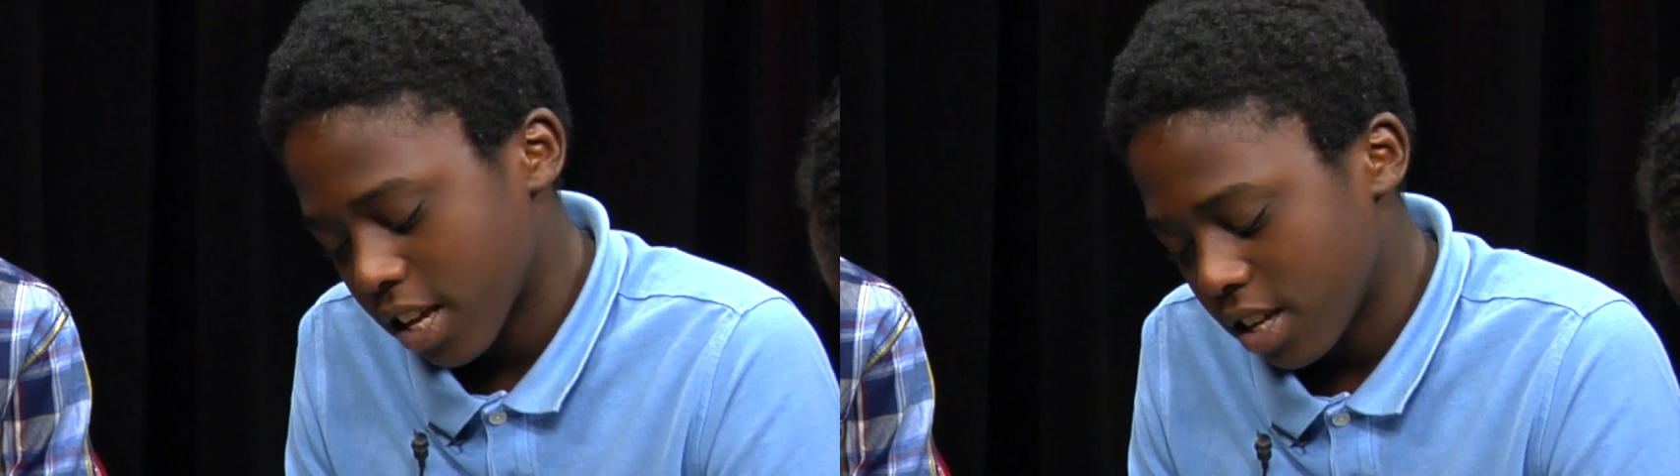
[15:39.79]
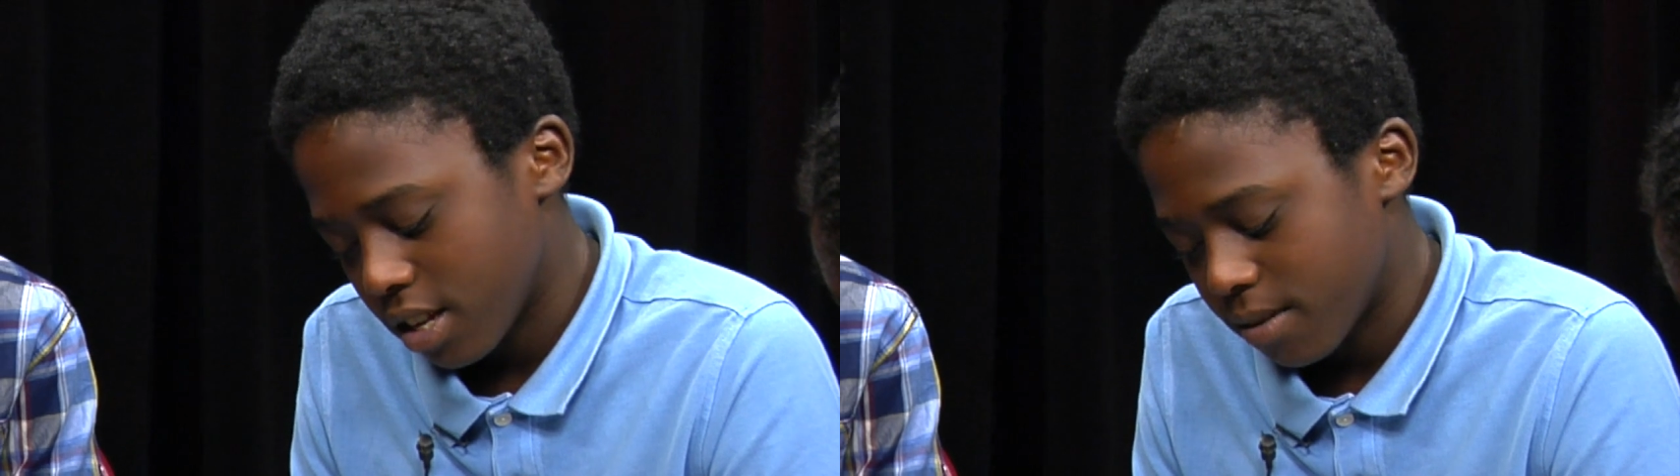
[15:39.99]

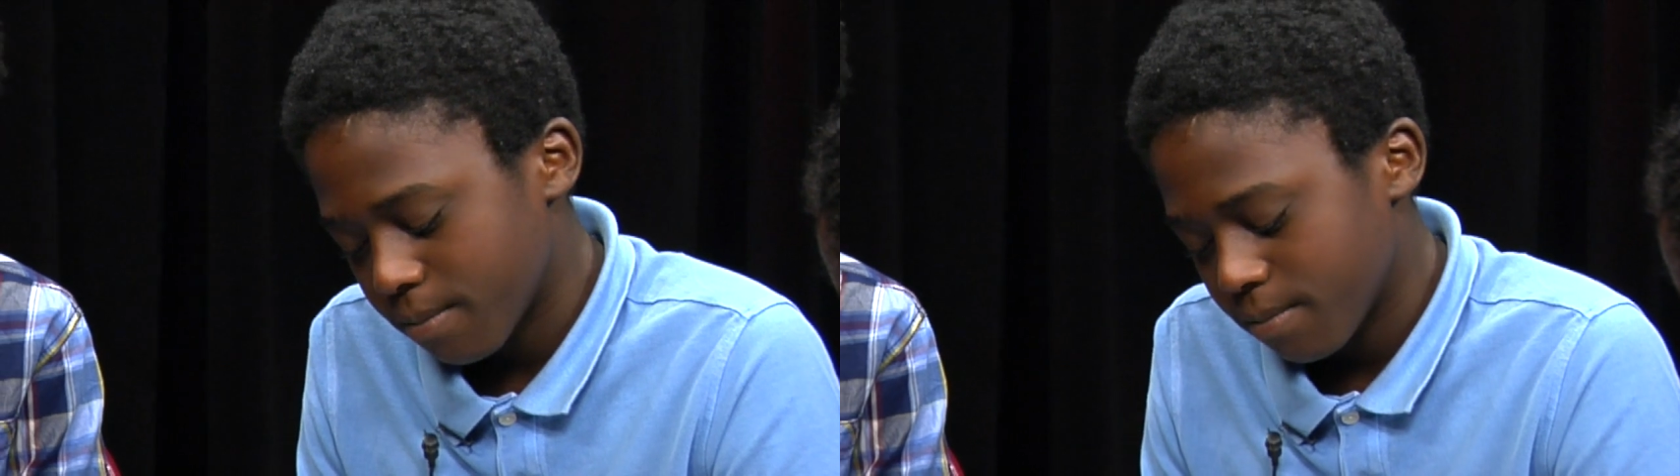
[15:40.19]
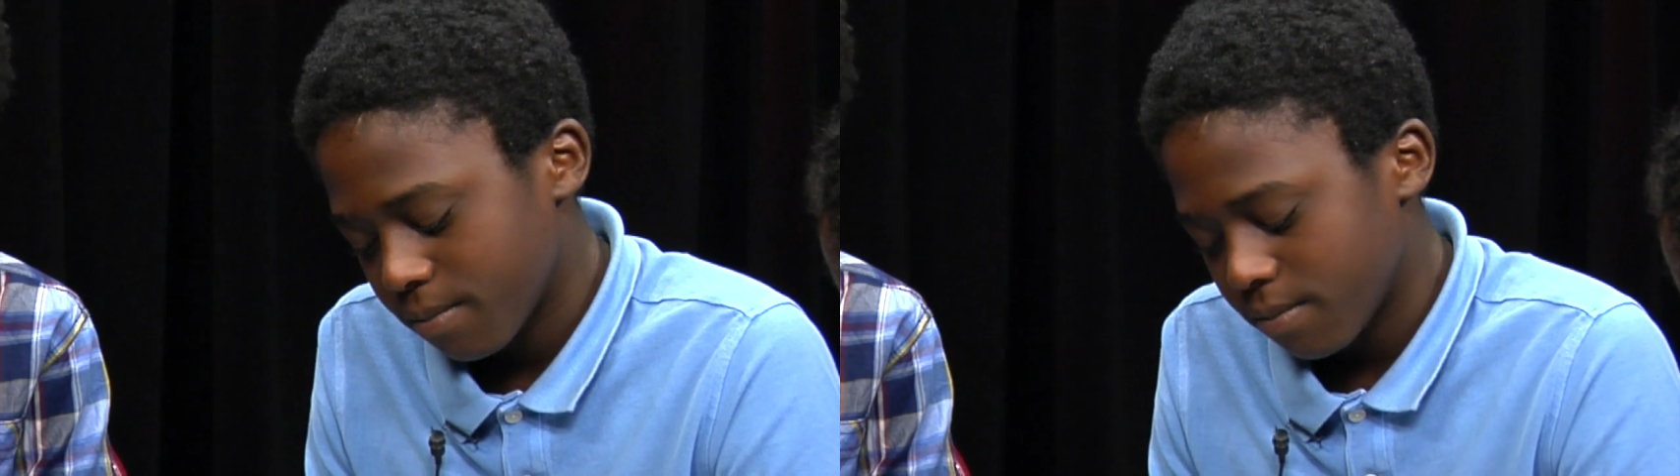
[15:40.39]

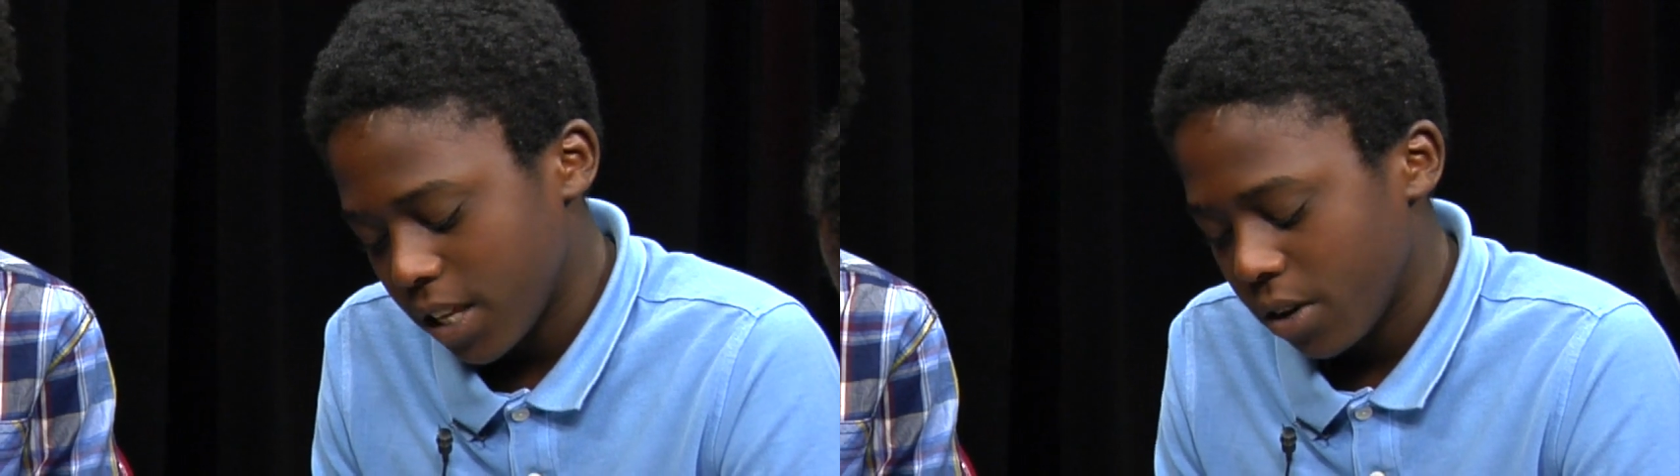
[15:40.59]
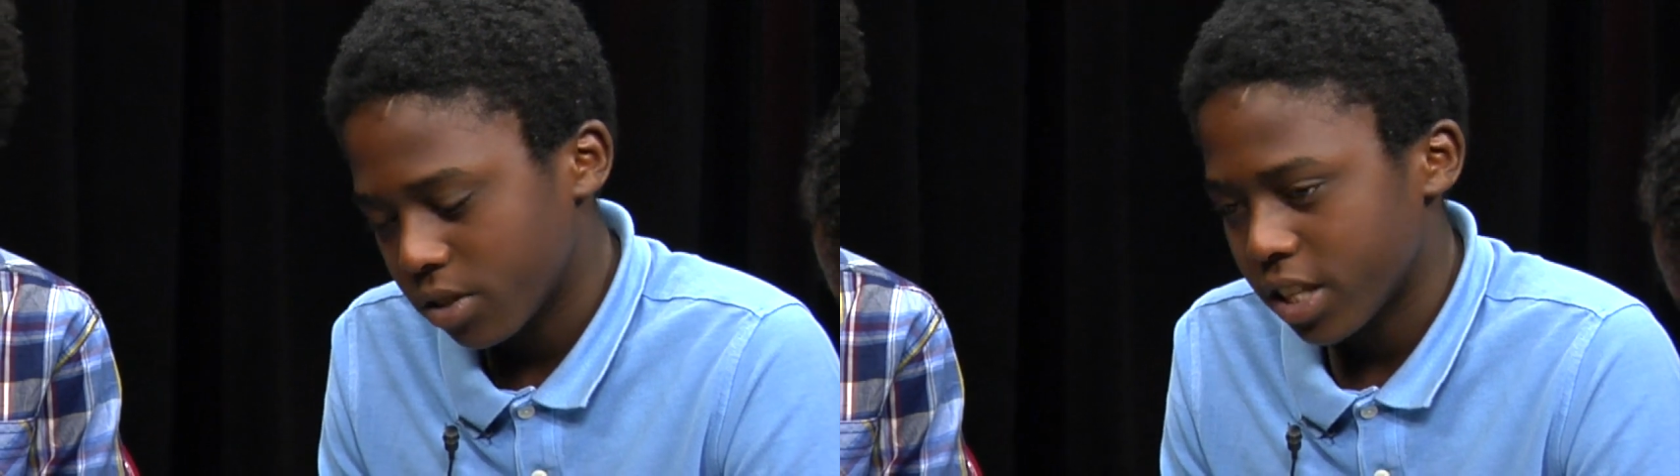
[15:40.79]

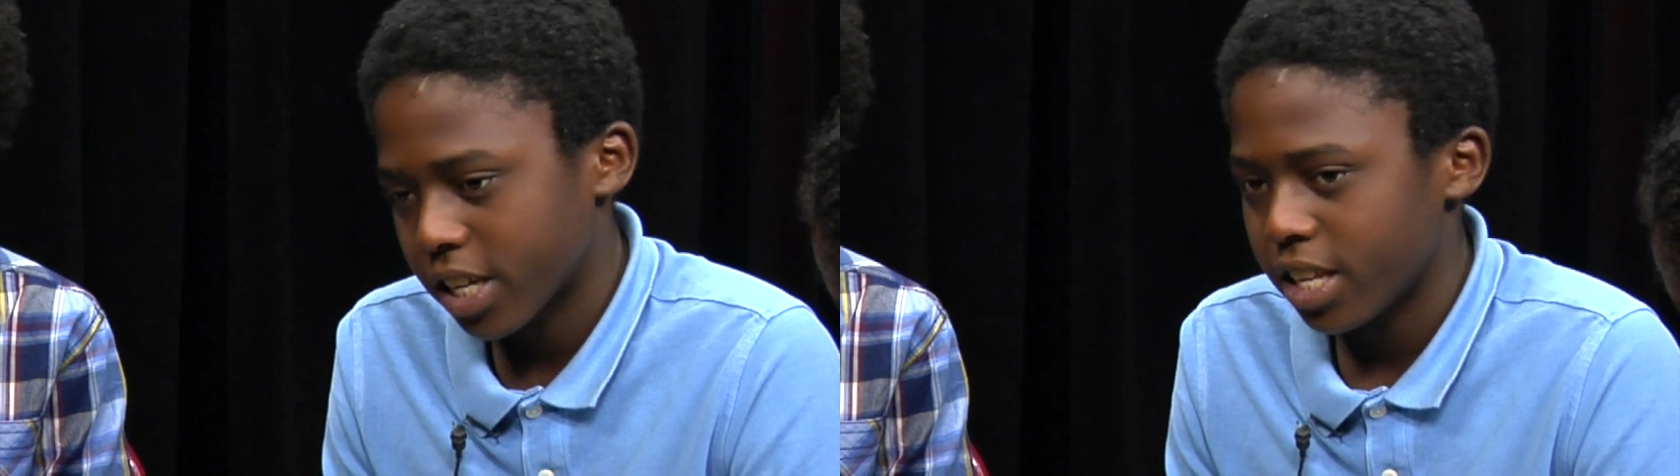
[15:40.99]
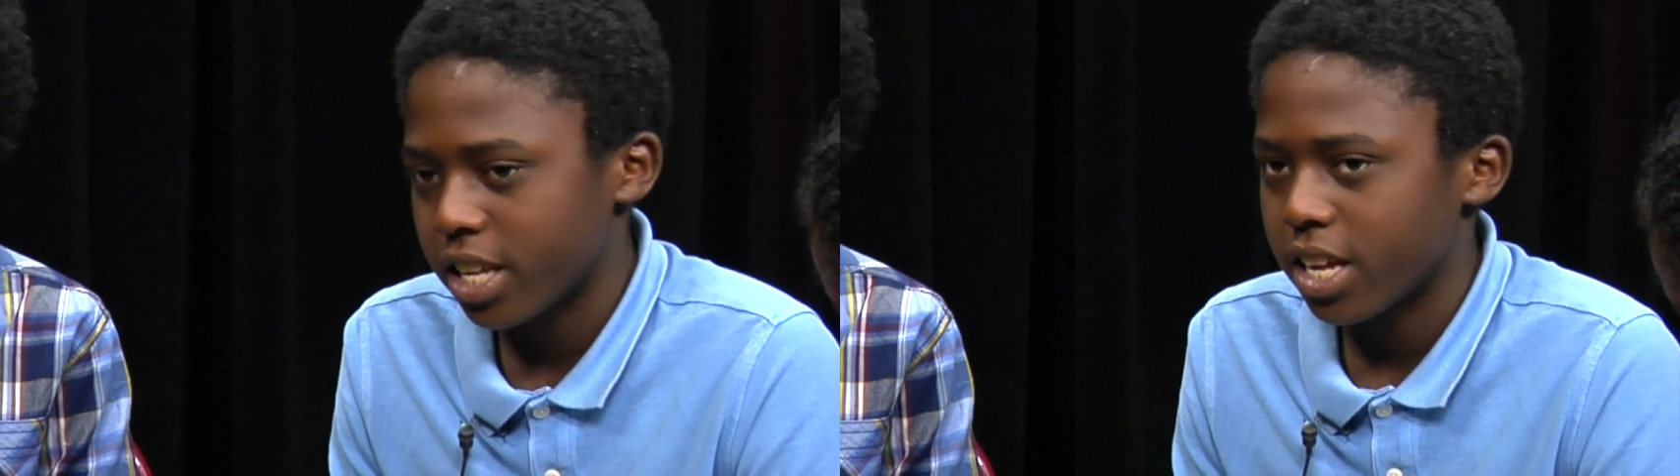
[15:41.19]
it was like
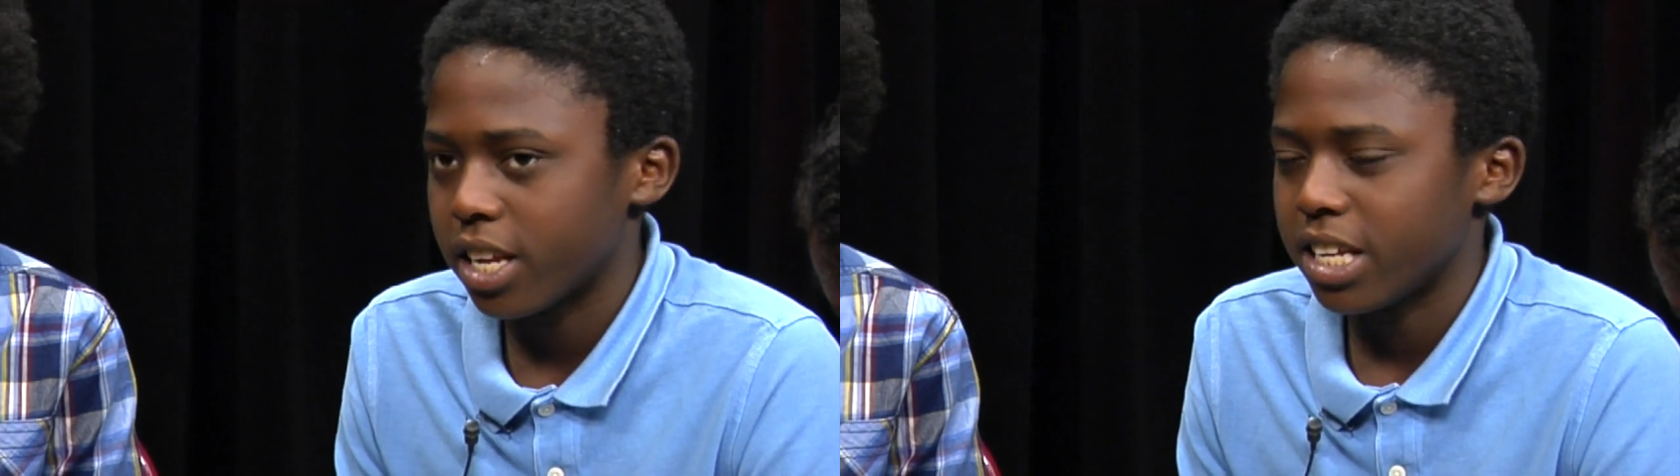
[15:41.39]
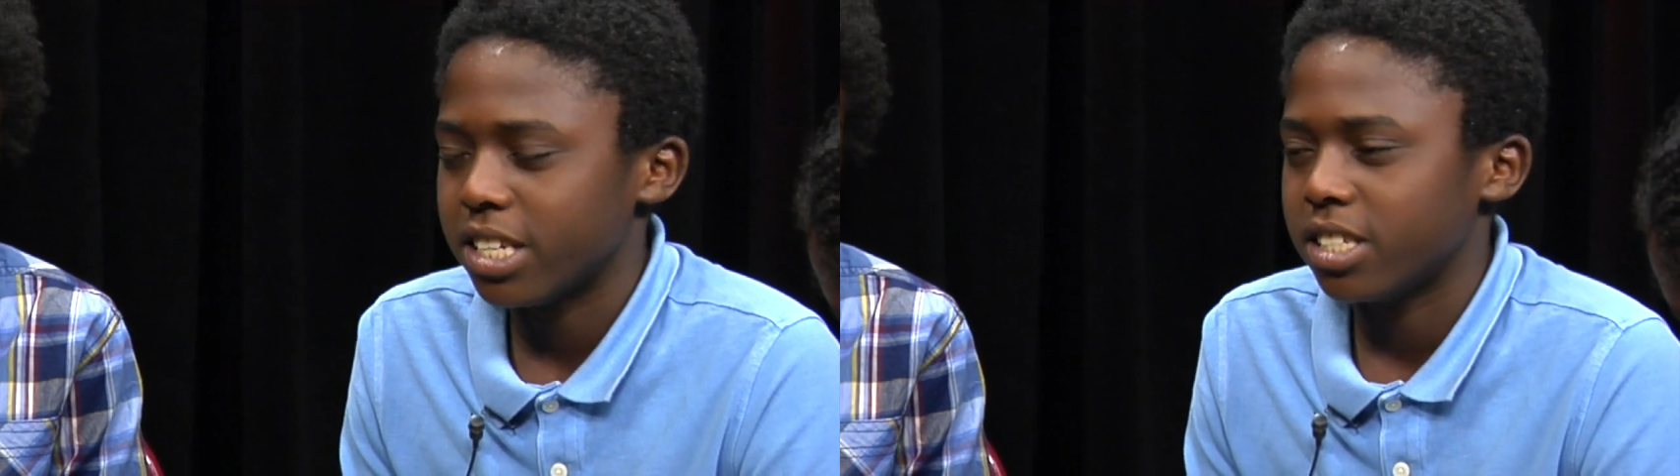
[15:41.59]
getting out of
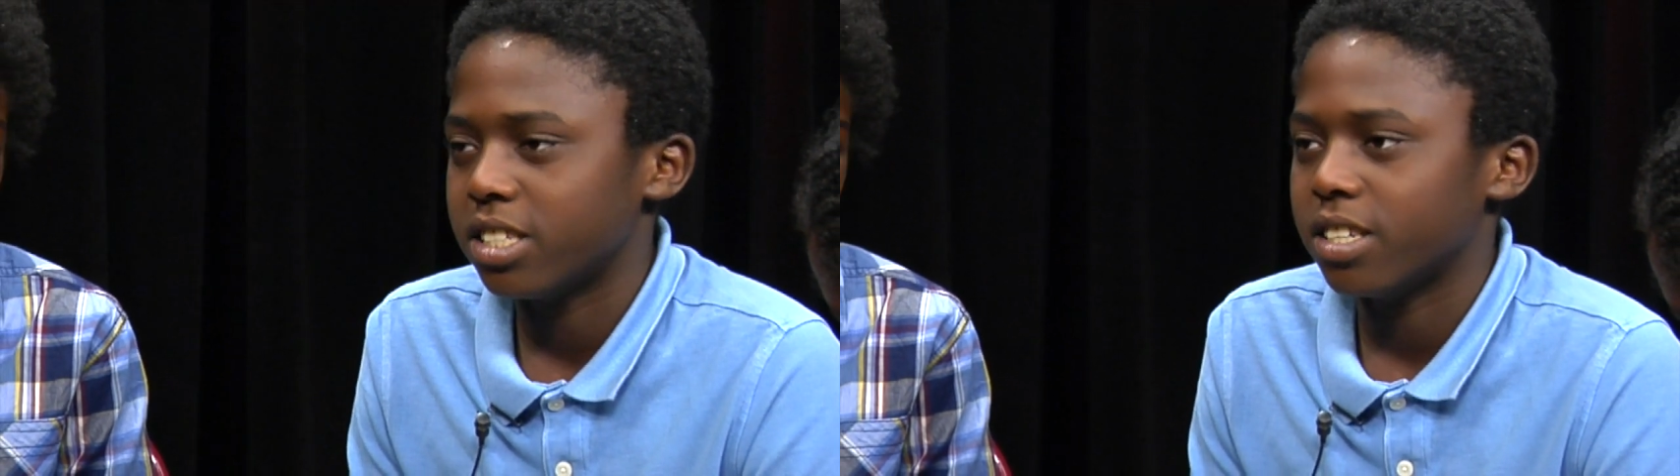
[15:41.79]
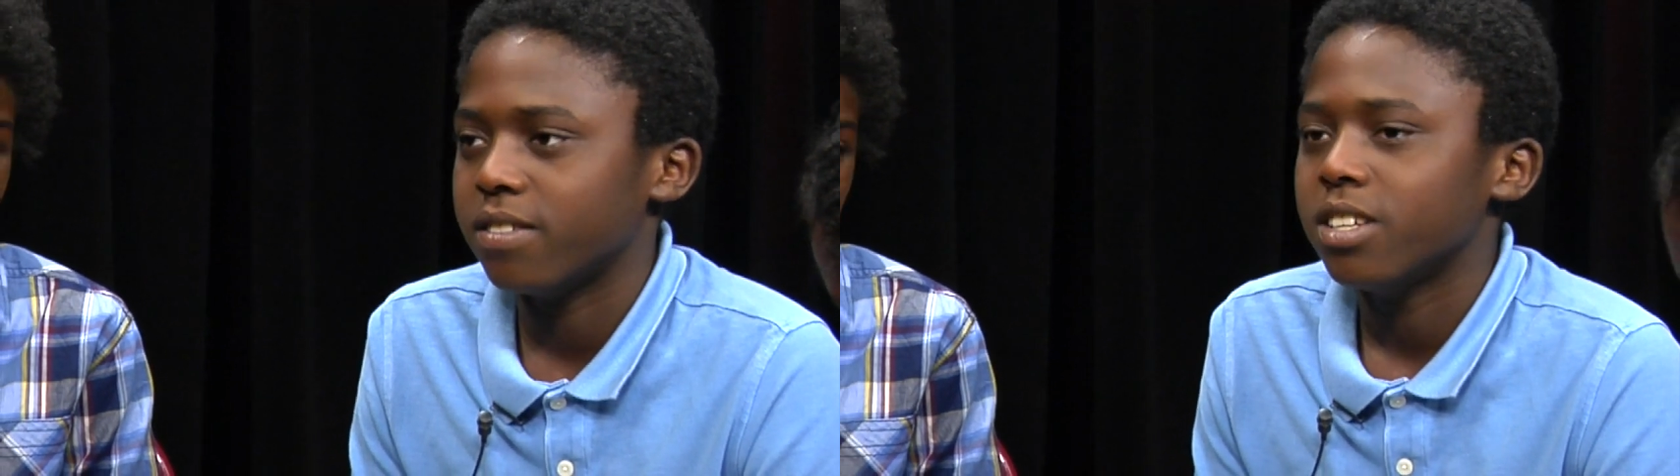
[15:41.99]
hand and stuff.